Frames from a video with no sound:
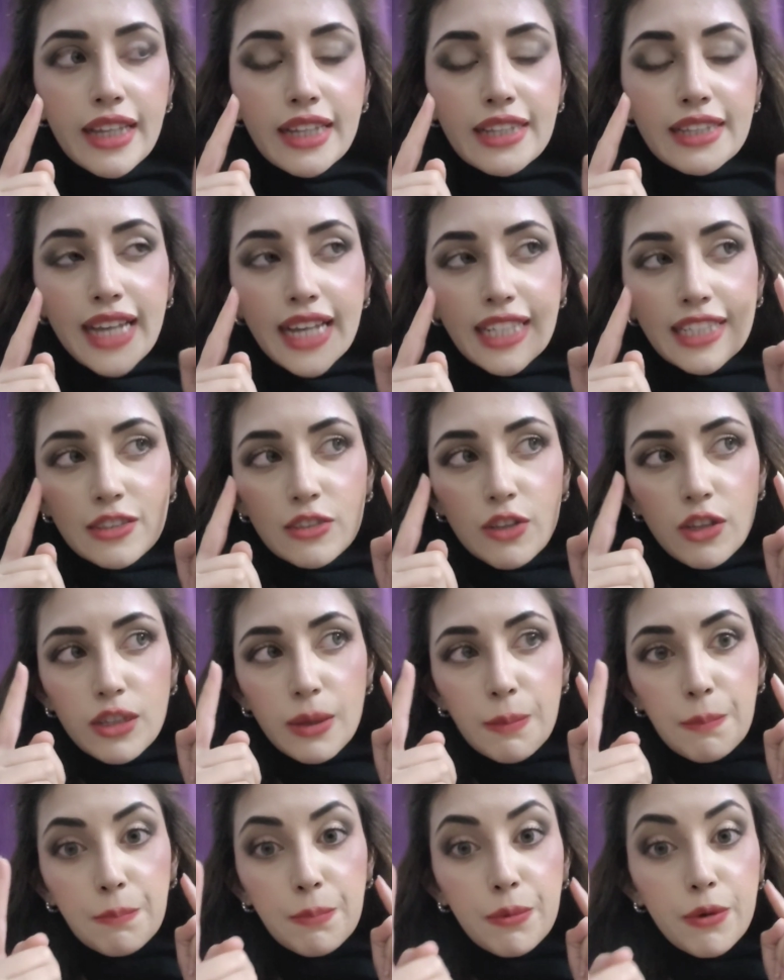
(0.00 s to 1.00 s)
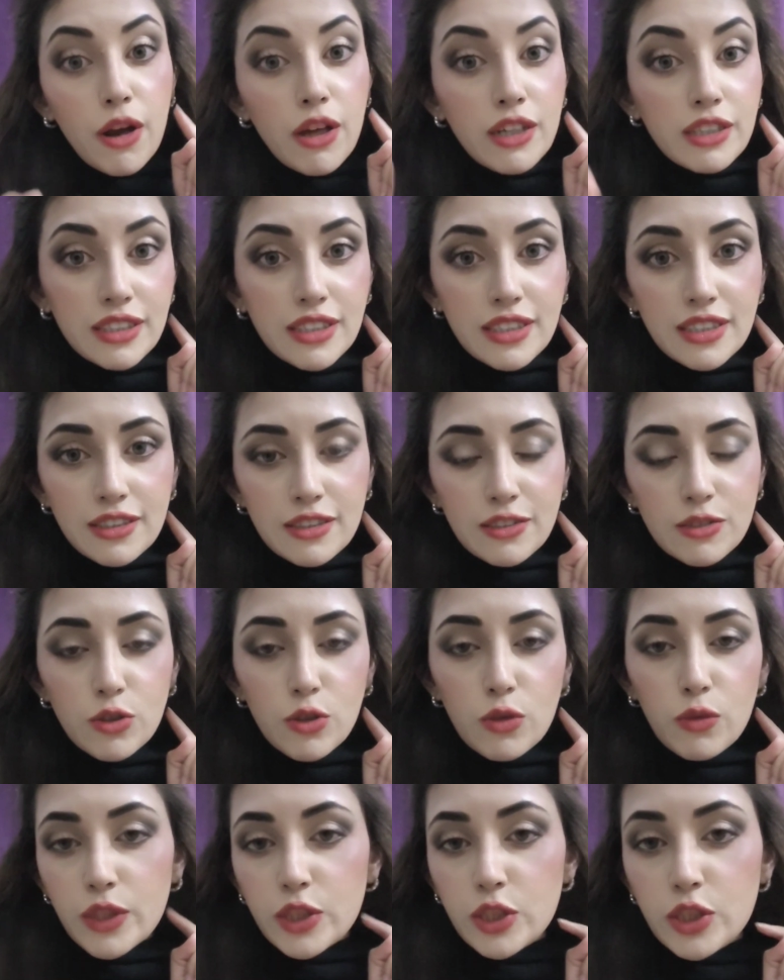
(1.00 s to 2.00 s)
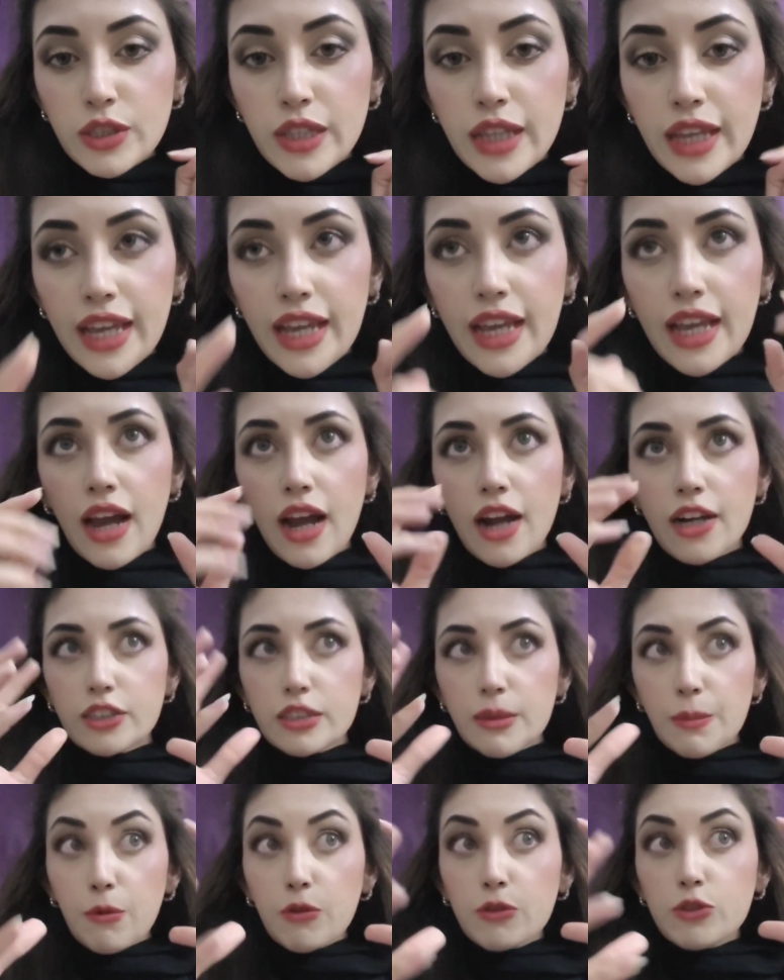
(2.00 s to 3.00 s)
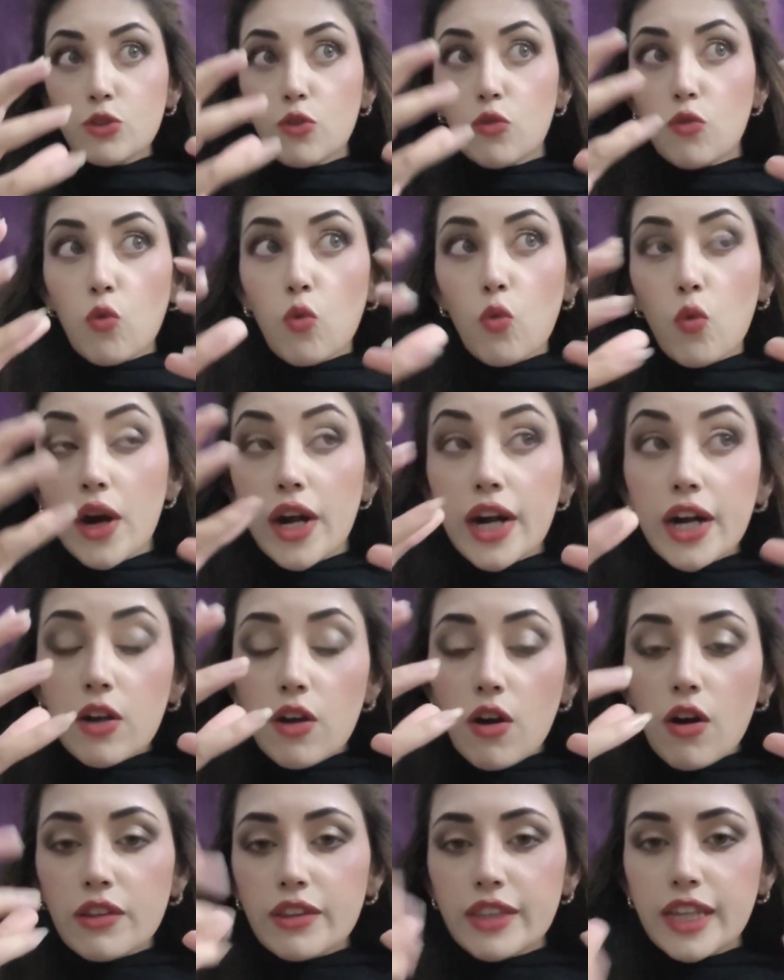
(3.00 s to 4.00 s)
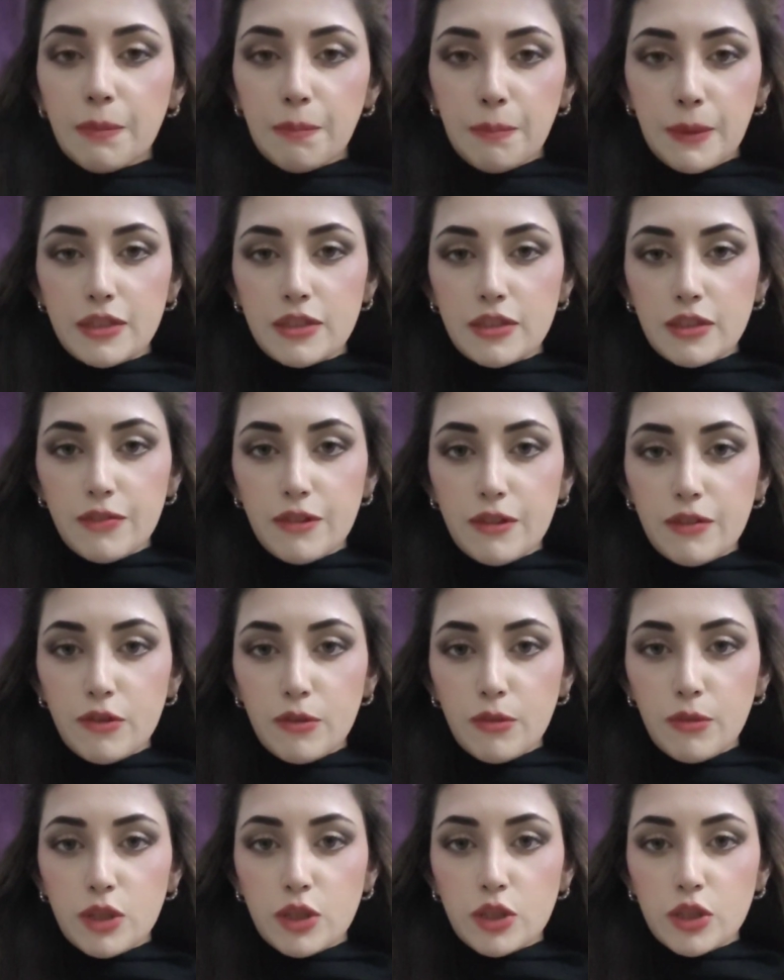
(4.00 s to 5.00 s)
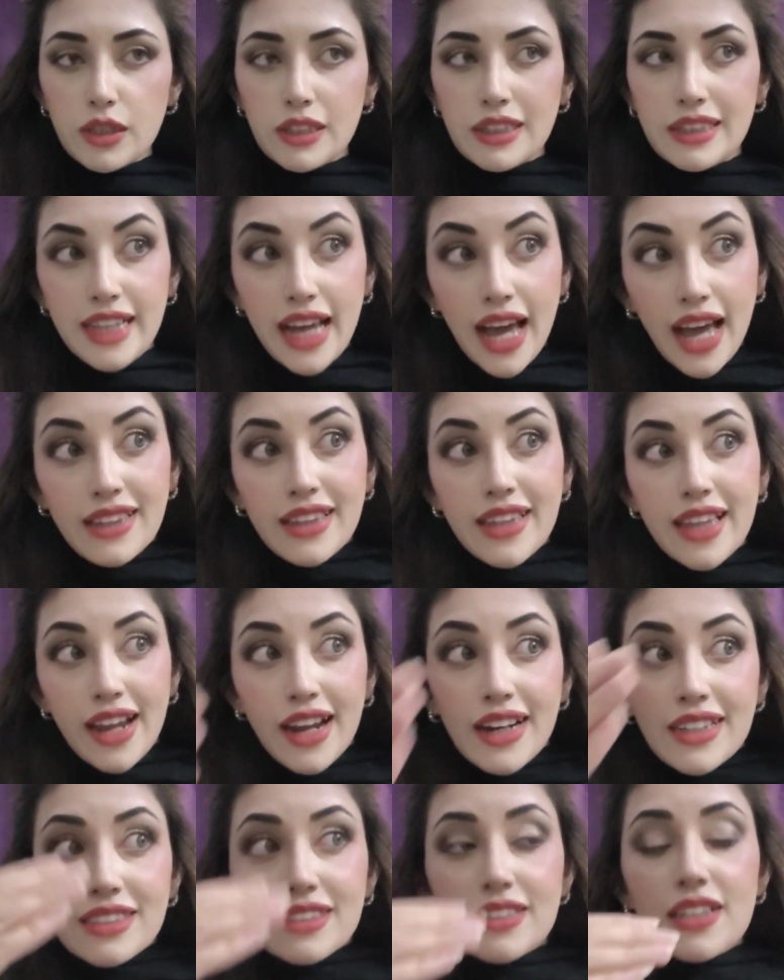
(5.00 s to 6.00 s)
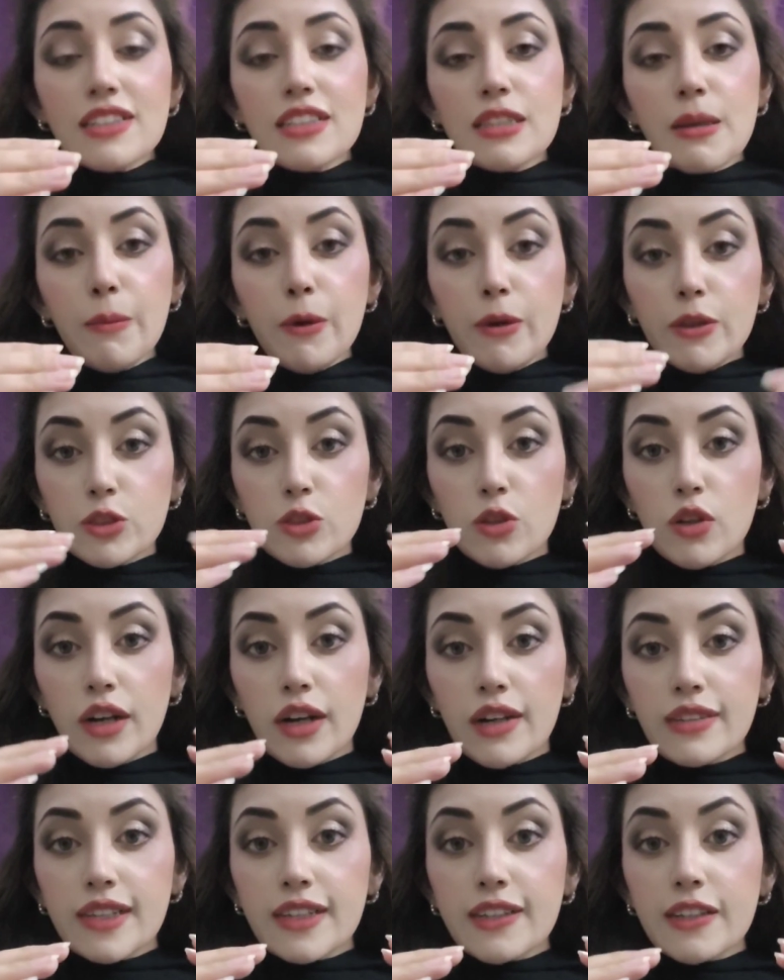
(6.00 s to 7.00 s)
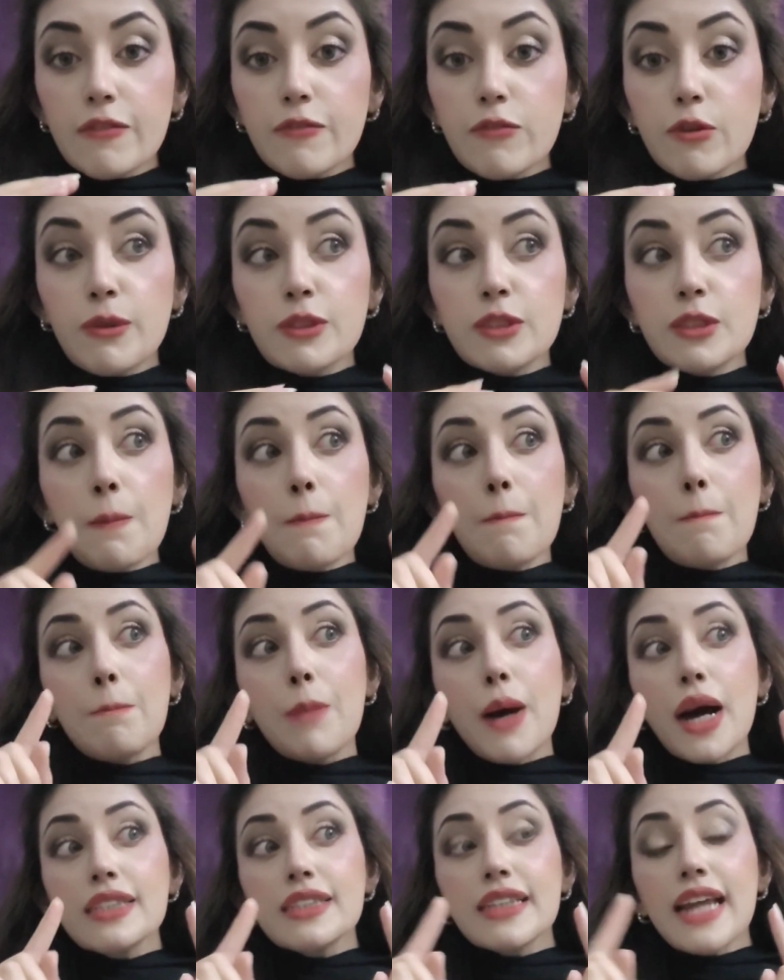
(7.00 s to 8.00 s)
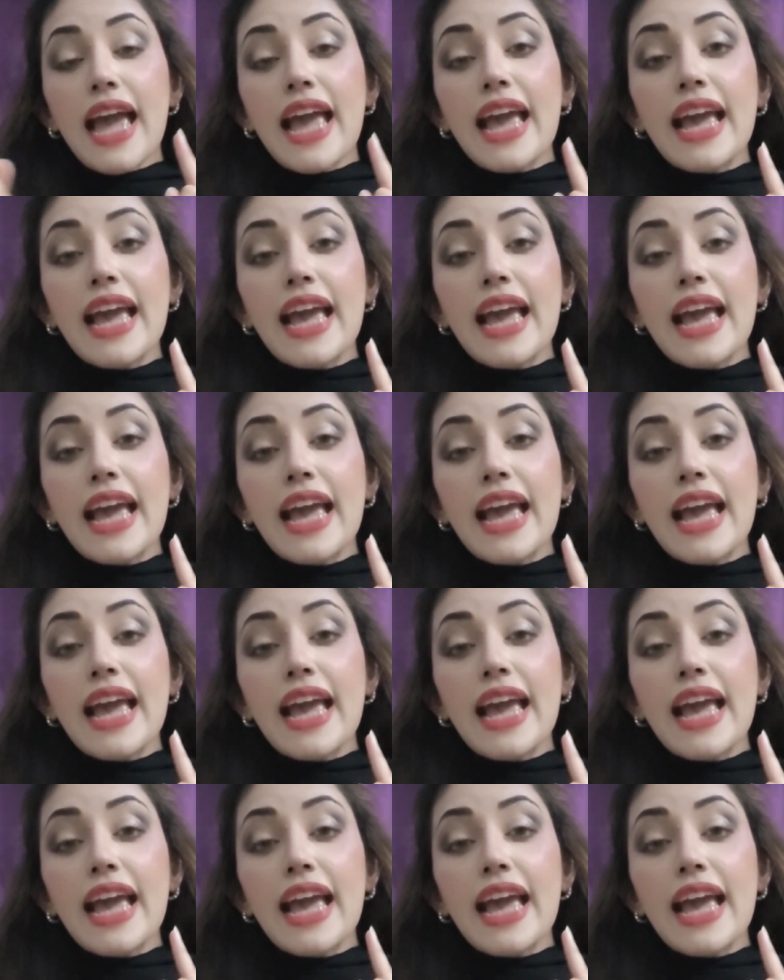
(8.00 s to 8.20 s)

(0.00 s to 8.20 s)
That's not the process through which they are supposed to work on that piece of information. Yeah, they are still supposed to learn that information, but